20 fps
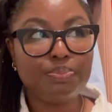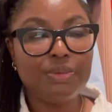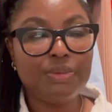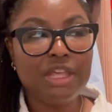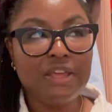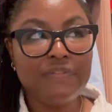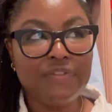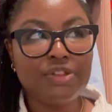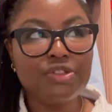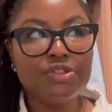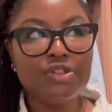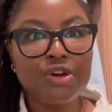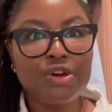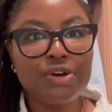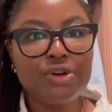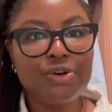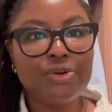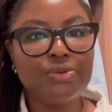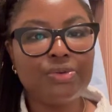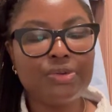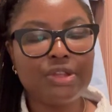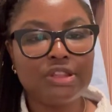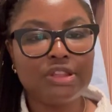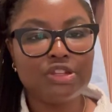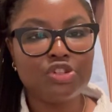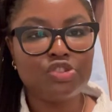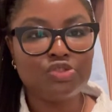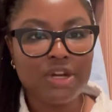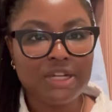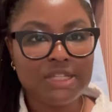even though the
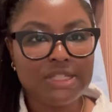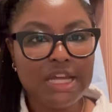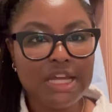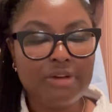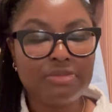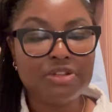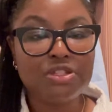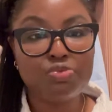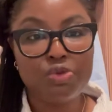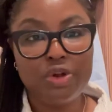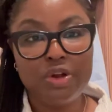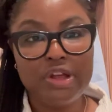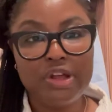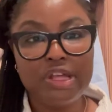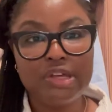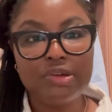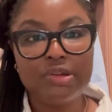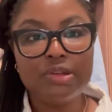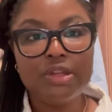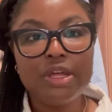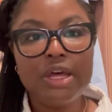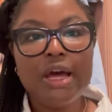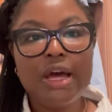dress I was wearing,